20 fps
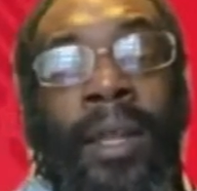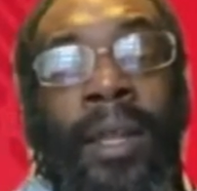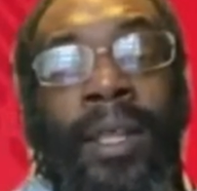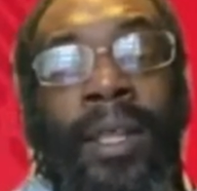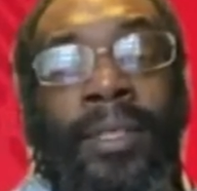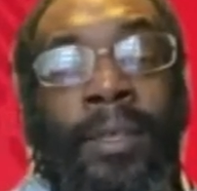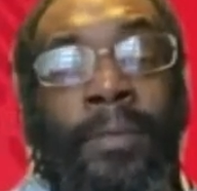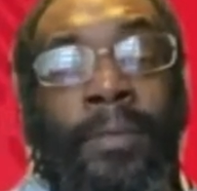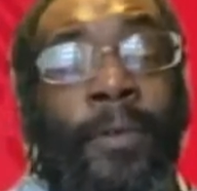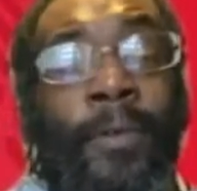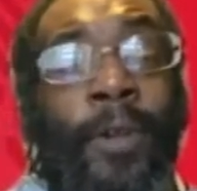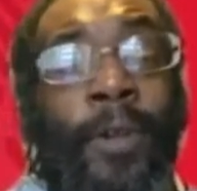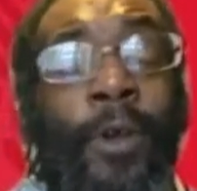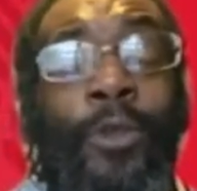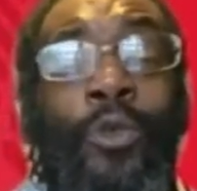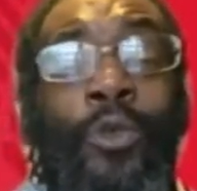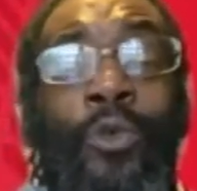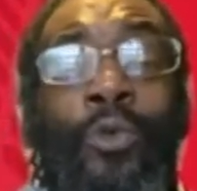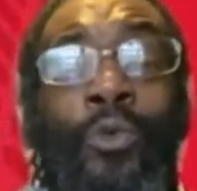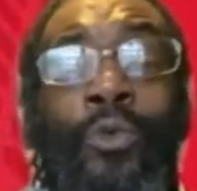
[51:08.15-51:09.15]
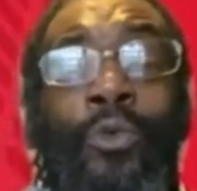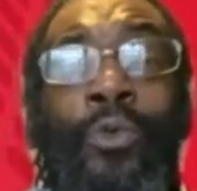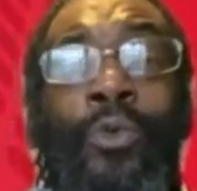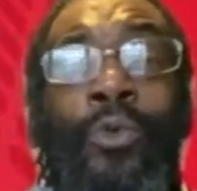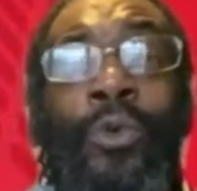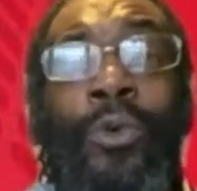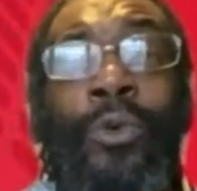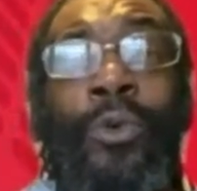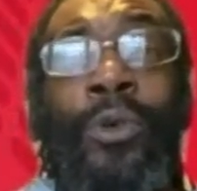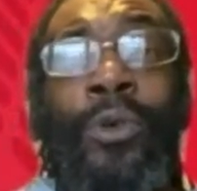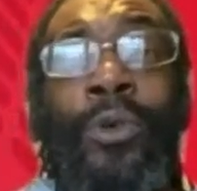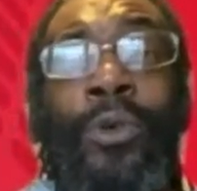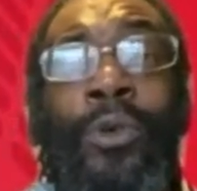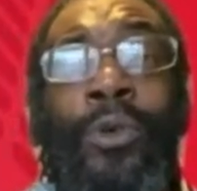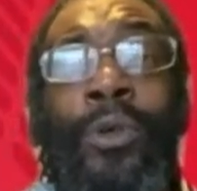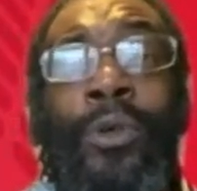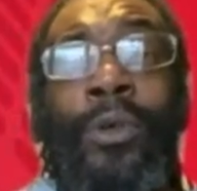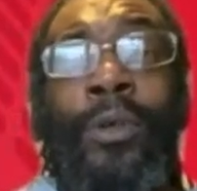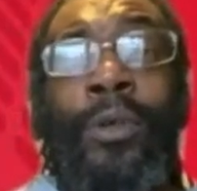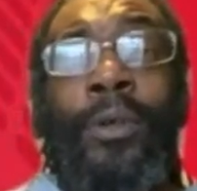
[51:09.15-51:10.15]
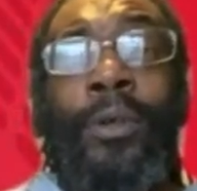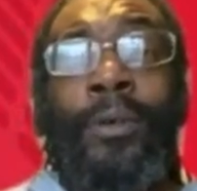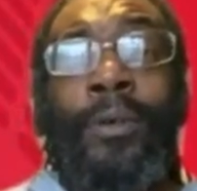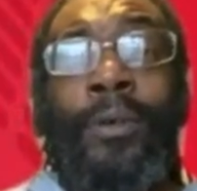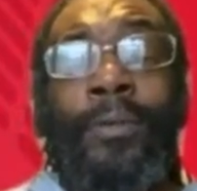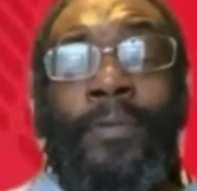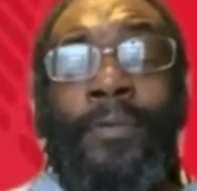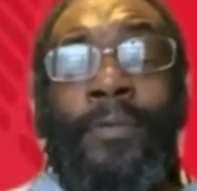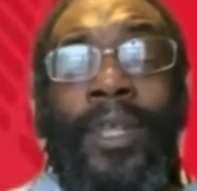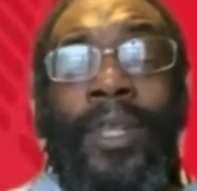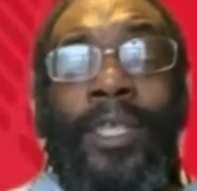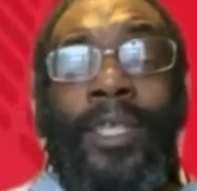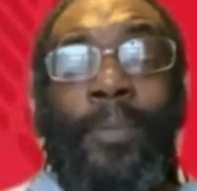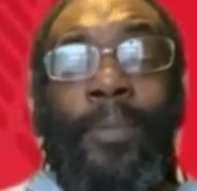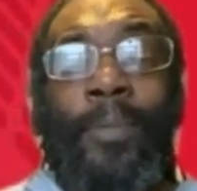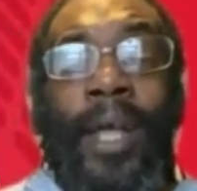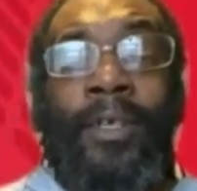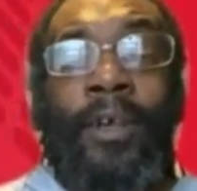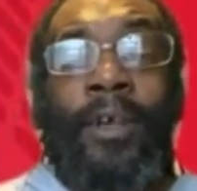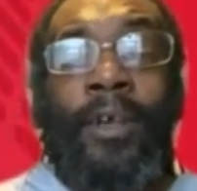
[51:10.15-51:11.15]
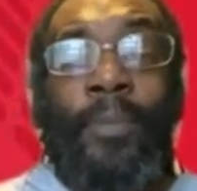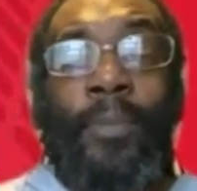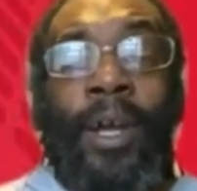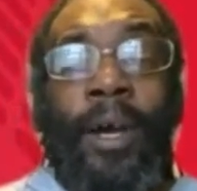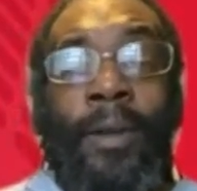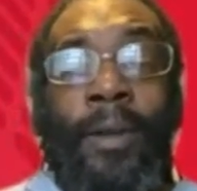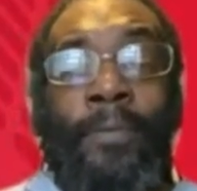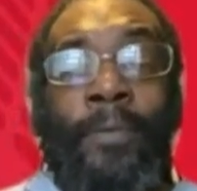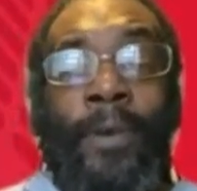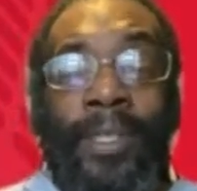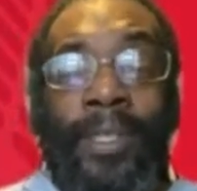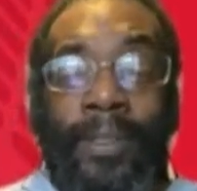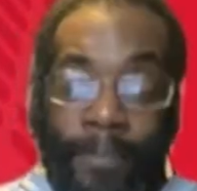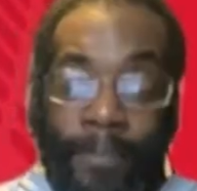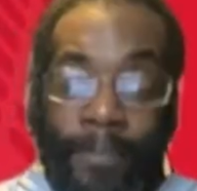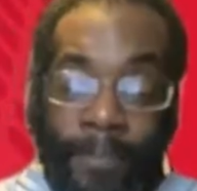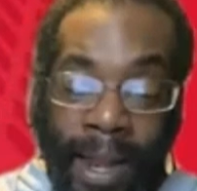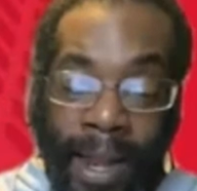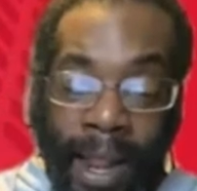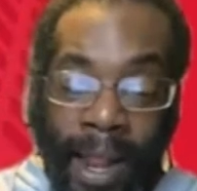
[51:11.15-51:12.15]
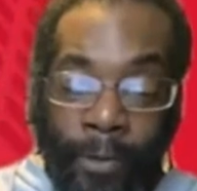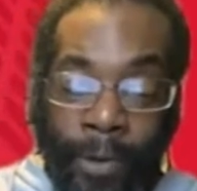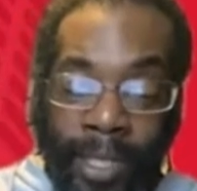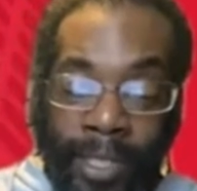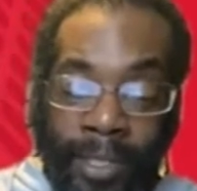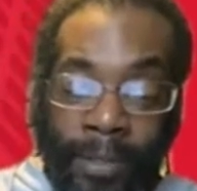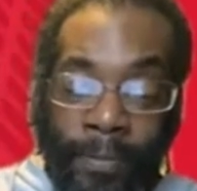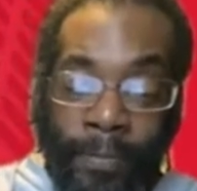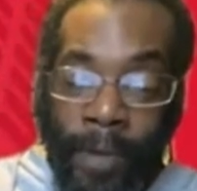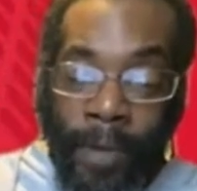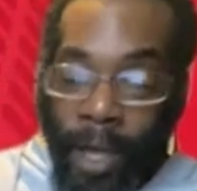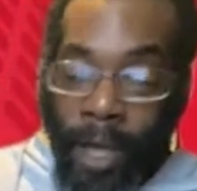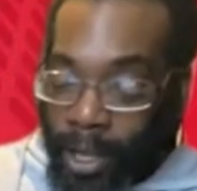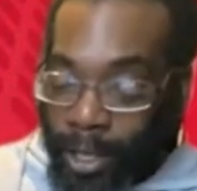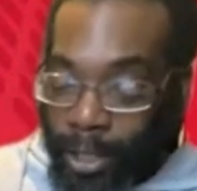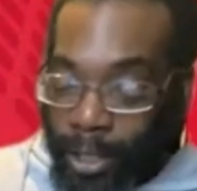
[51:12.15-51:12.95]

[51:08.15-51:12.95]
Listen, for those who feel inspired to go and pick up the voice and find out the rest of uh,